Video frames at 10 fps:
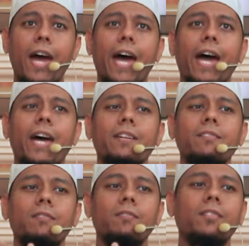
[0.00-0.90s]

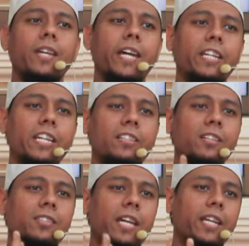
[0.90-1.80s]
And it
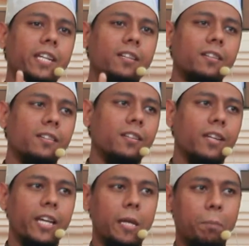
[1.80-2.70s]
reaches any
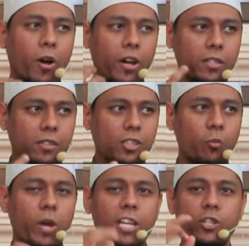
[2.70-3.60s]
the point
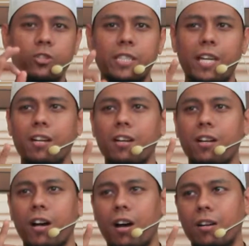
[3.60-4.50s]
when you say
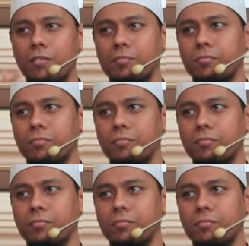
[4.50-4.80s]
kha.